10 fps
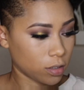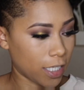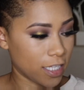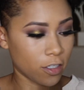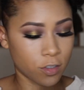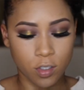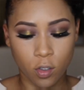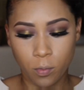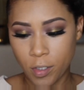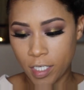they're
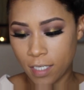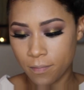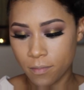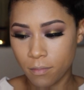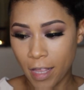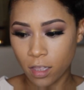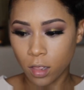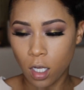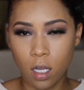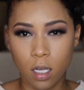so pretty. Like
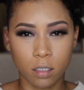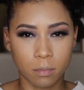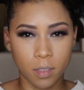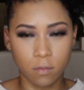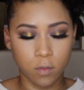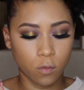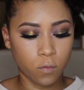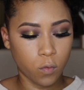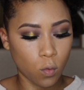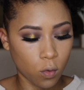long, beautiful,
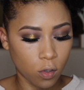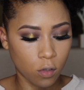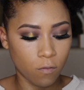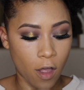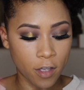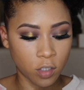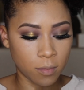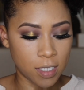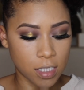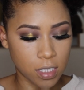full,
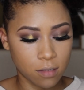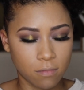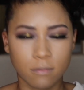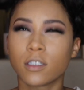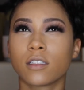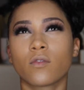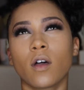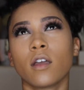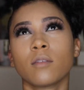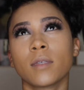voluminous. Is
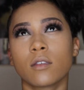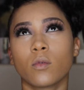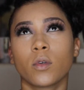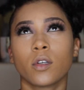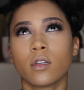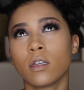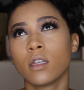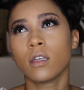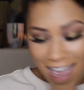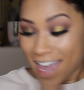voluminous a word?
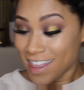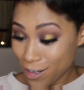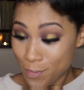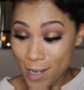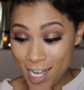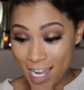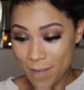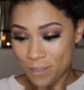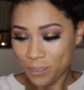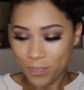They're
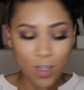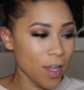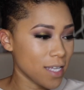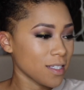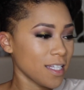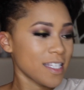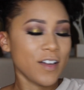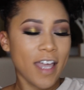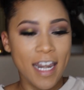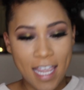pretty. Okay, so let's go
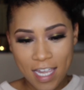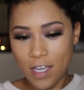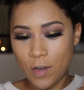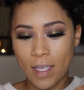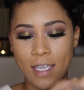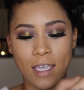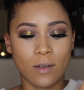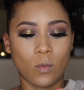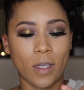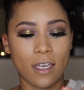ahead and go
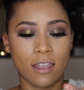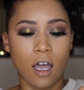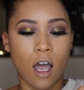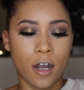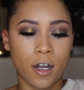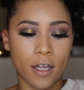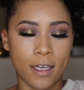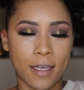in with our